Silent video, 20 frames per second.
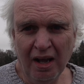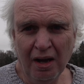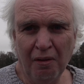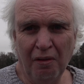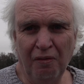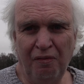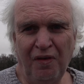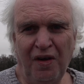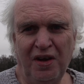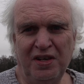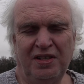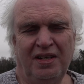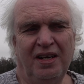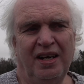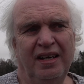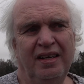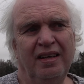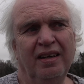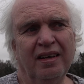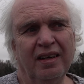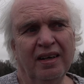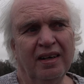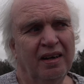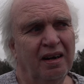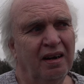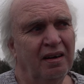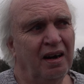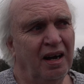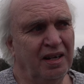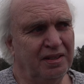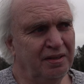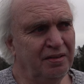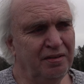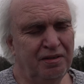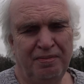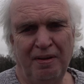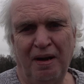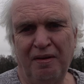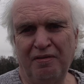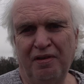Well, firstly, I seem to
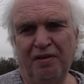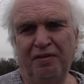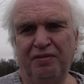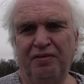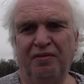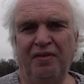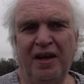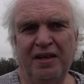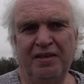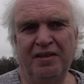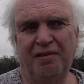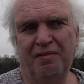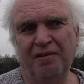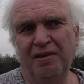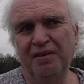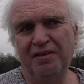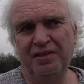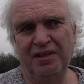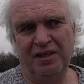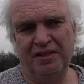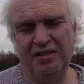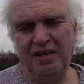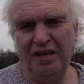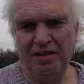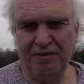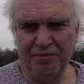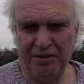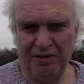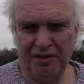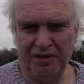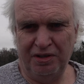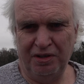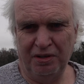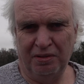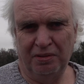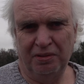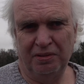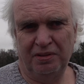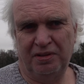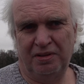be having a fair degree of success with the
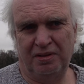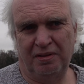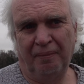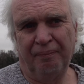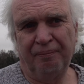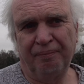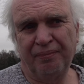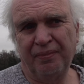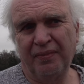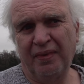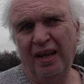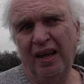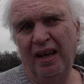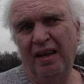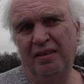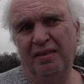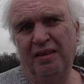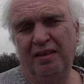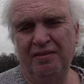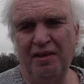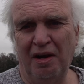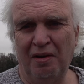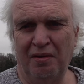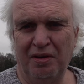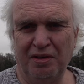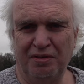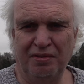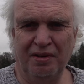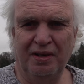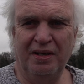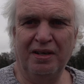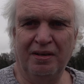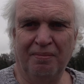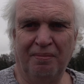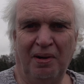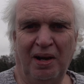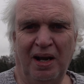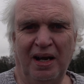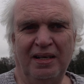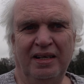shorts. No one's really
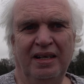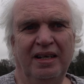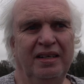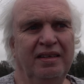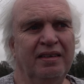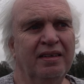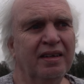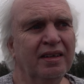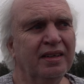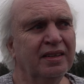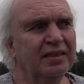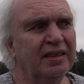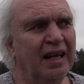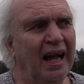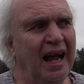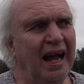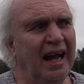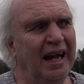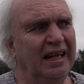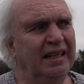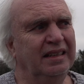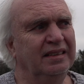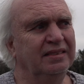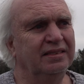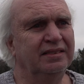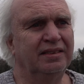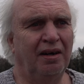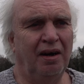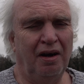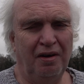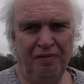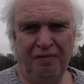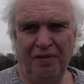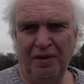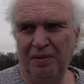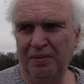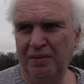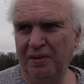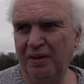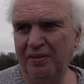complaining, and I
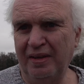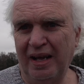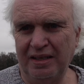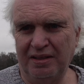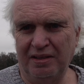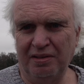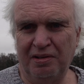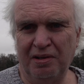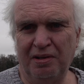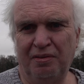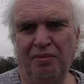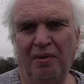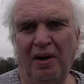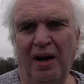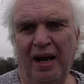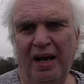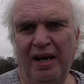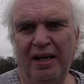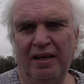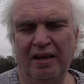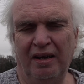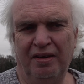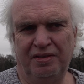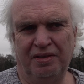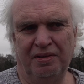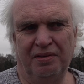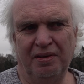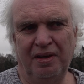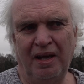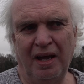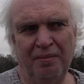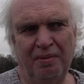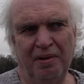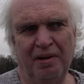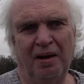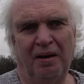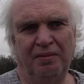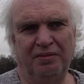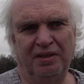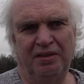feel that that's a good way of sort of
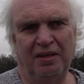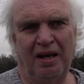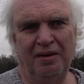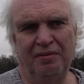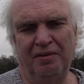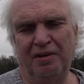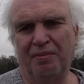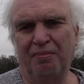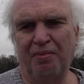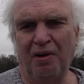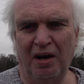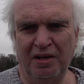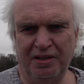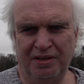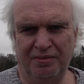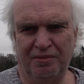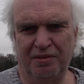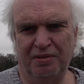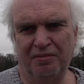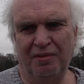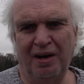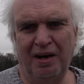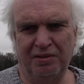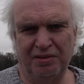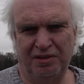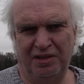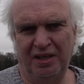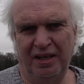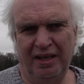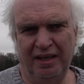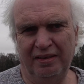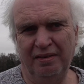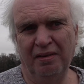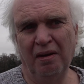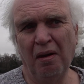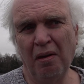keeping up to date with the practical rail scene